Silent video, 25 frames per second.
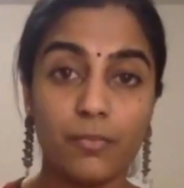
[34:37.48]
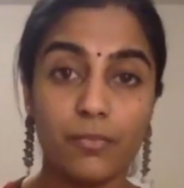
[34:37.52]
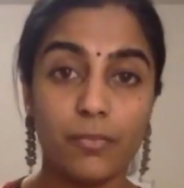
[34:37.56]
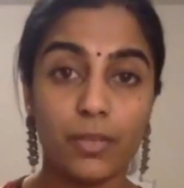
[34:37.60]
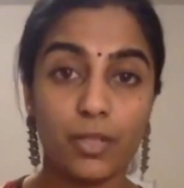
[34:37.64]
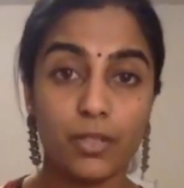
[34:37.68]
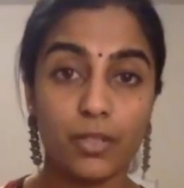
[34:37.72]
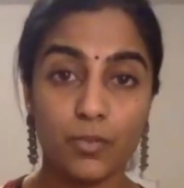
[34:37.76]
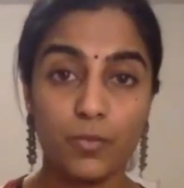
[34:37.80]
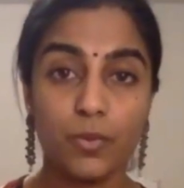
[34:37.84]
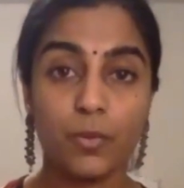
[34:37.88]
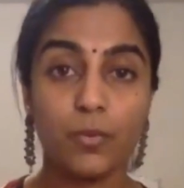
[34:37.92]

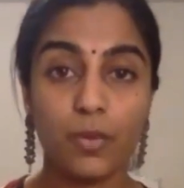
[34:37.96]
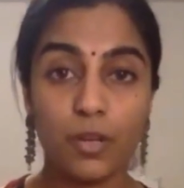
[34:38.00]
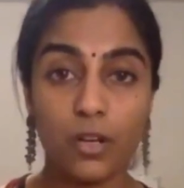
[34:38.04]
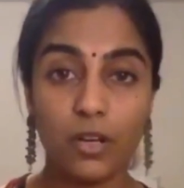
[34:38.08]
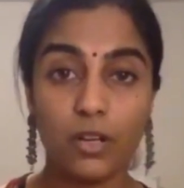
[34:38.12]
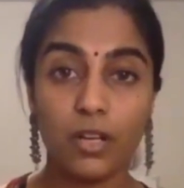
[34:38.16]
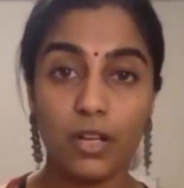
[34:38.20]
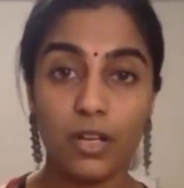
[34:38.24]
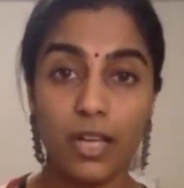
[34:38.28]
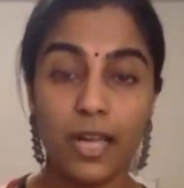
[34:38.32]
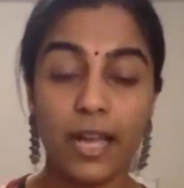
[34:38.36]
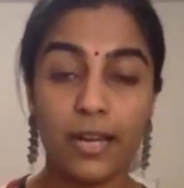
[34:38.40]
because we were
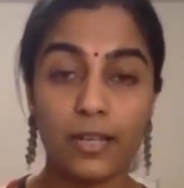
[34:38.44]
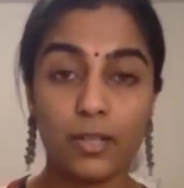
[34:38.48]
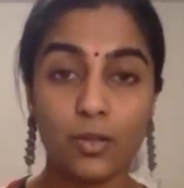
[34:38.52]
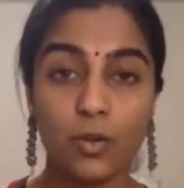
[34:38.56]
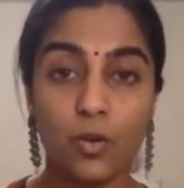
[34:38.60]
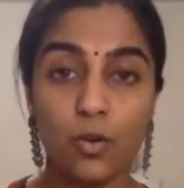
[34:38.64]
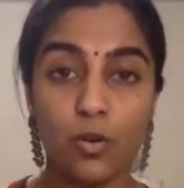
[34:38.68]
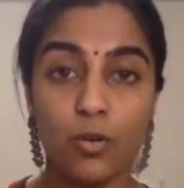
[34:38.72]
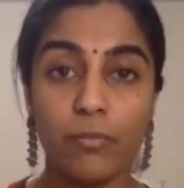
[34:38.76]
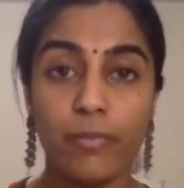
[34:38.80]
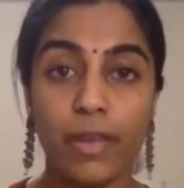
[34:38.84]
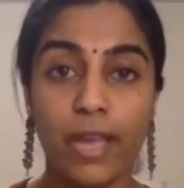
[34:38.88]
all at
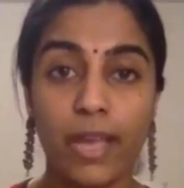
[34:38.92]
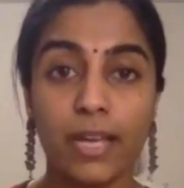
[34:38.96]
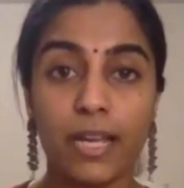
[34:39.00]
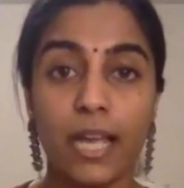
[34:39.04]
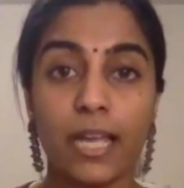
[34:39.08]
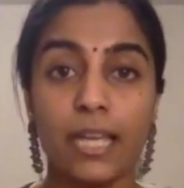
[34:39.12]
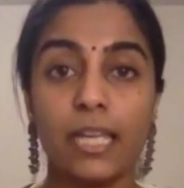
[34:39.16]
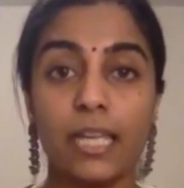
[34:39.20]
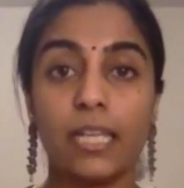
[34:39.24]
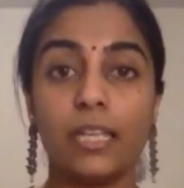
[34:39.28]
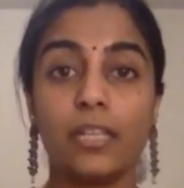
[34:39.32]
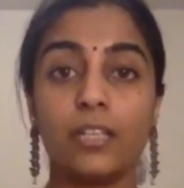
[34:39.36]
home and
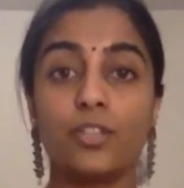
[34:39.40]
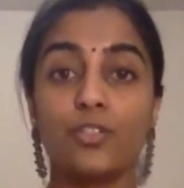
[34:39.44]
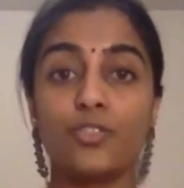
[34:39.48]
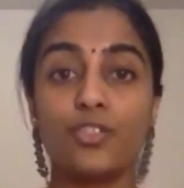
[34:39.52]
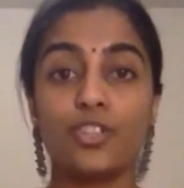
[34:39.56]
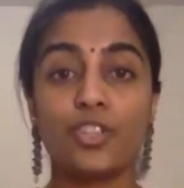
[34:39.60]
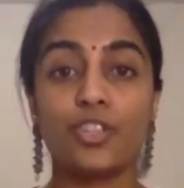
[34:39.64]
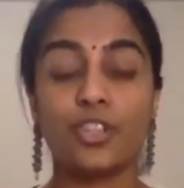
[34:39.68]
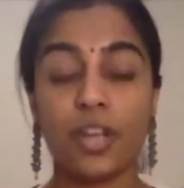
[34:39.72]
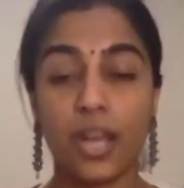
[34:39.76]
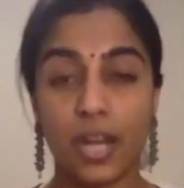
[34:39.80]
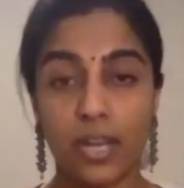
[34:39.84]
I needed to
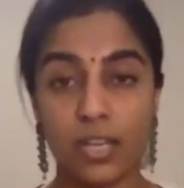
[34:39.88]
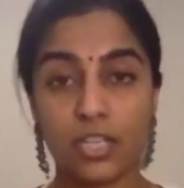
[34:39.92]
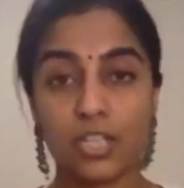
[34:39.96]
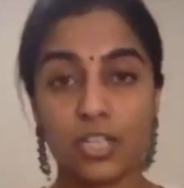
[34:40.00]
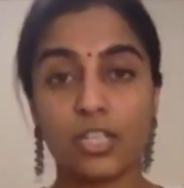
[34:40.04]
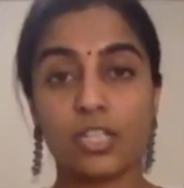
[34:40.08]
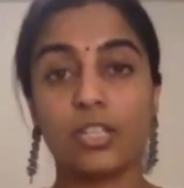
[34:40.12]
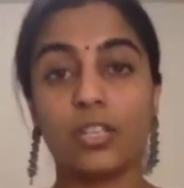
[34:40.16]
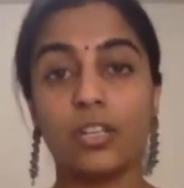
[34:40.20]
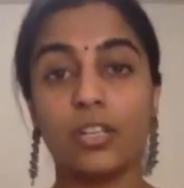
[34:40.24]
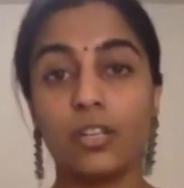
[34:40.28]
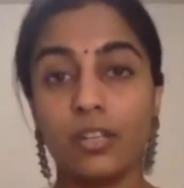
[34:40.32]

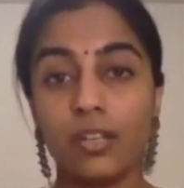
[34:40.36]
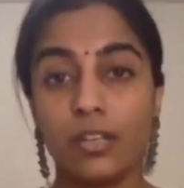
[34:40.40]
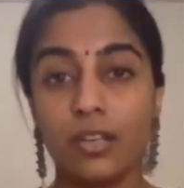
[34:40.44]
stretch.